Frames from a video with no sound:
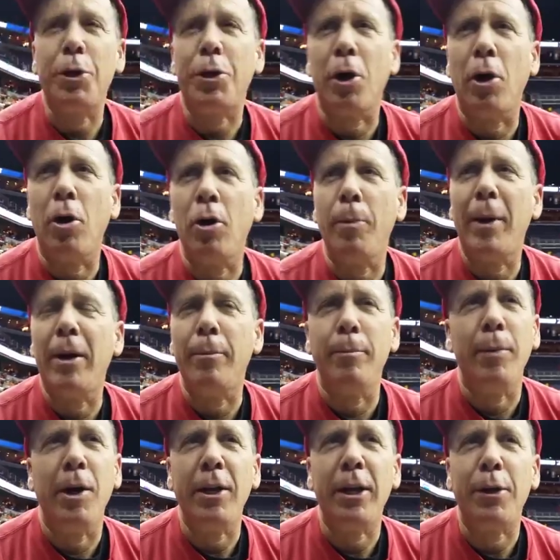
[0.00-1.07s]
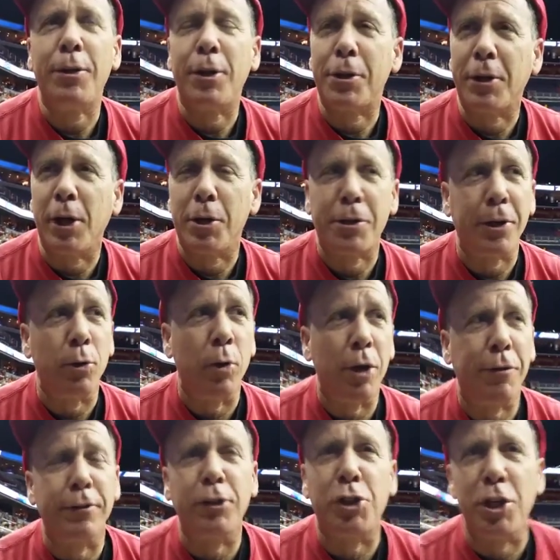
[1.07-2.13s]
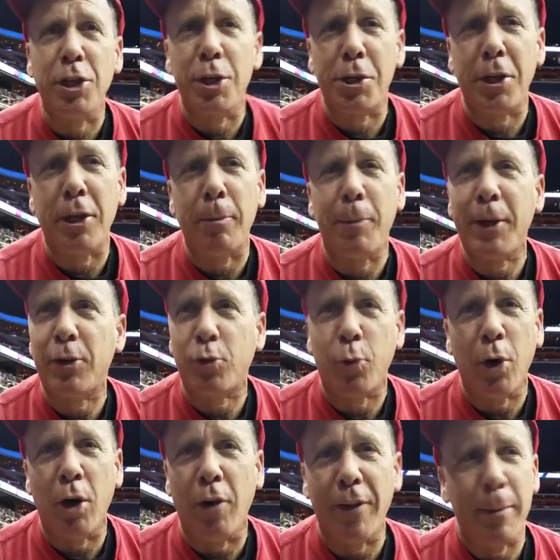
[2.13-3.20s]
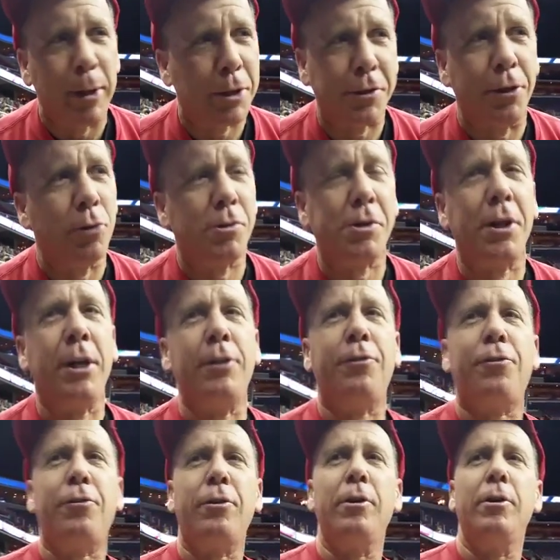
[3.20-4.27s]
It's all about money. It's disgusting. West Virginia's in the Big 12. That makes no sense.